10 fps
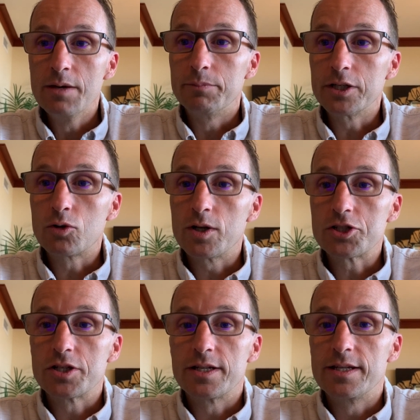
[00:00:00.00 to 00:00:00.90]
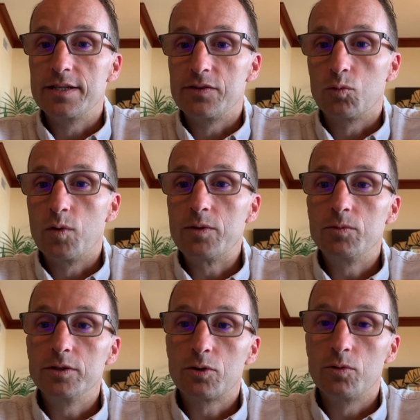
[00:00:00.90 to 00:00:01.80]
Big question is, when
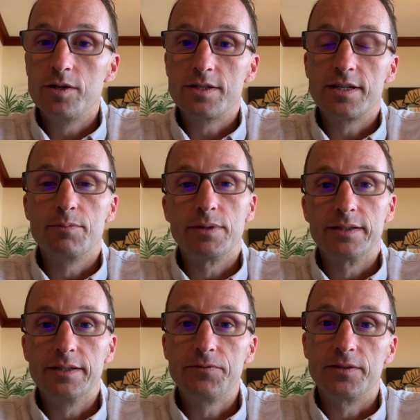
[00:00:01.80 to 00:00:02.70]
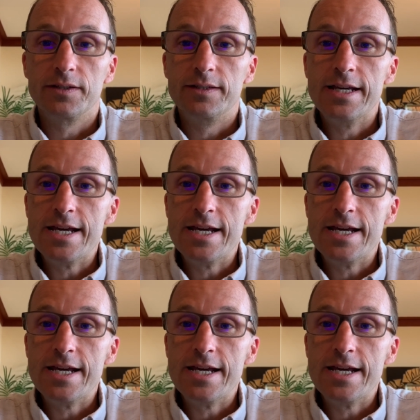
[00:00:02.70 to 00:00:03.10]
will quarantine be lifted?